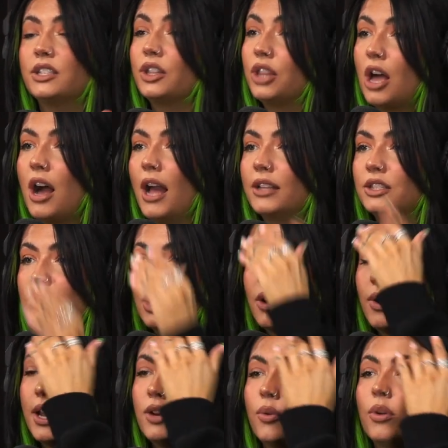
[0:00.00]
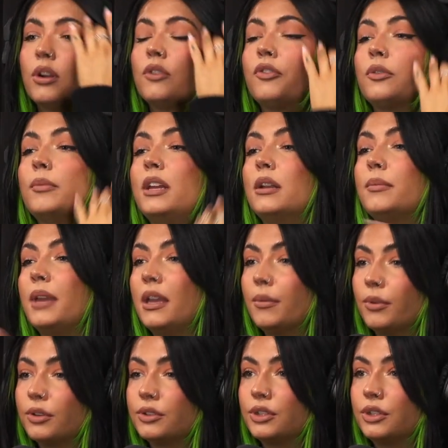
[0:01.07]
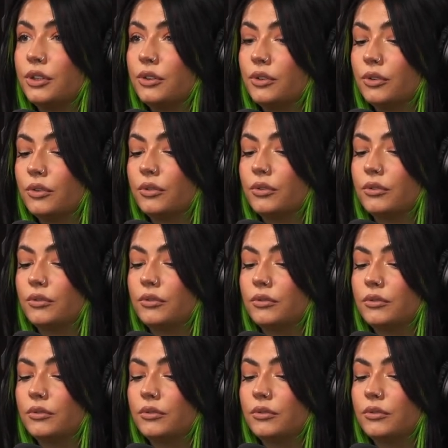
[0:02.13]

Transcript: a lot. So in order for me to be able to